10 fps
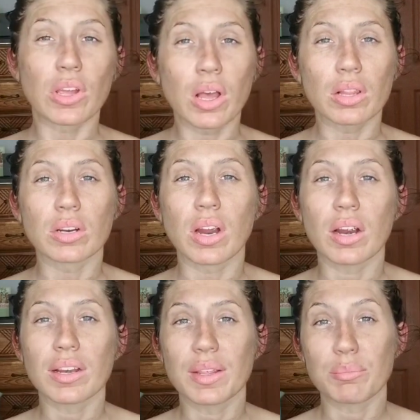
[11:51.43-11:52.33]
the color
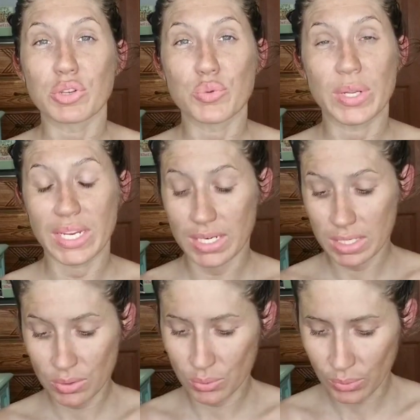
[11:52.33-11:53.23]
guard in between,
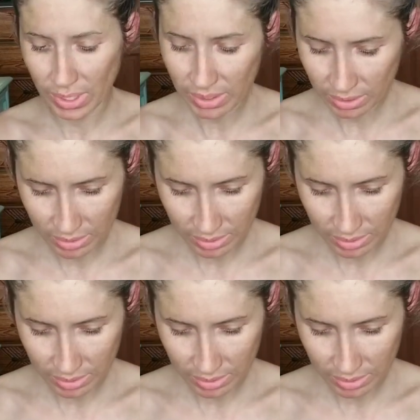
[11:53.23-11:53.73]
okay?